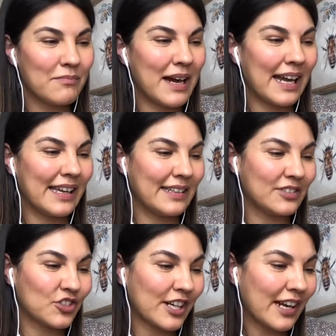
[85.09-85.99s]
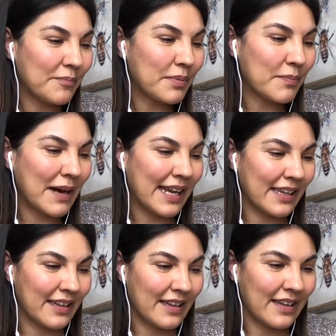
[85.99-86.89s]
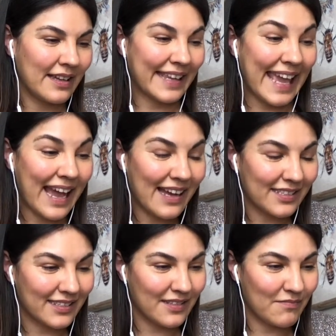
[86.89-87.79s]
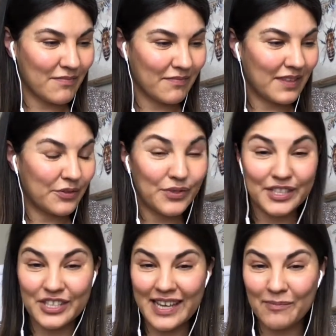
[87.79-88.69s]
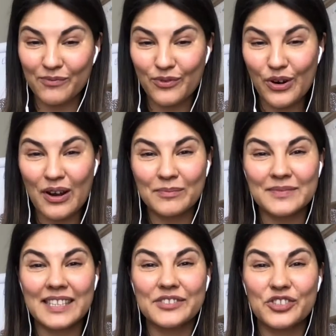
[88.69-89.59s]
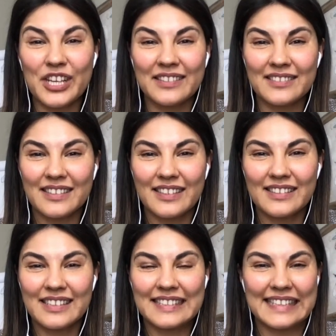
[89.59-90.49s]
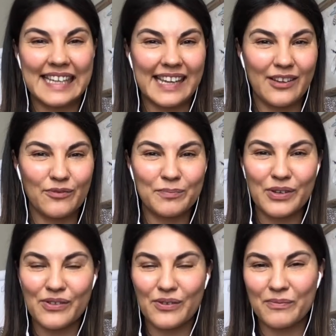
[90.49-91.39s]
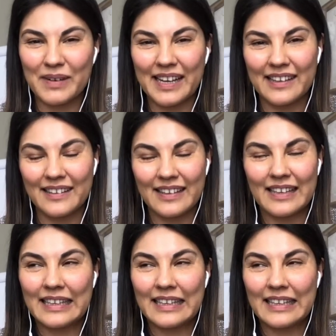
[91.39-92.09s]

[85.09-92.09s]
my tribe, my caste, the region I'm from, the gender, the day of birth of my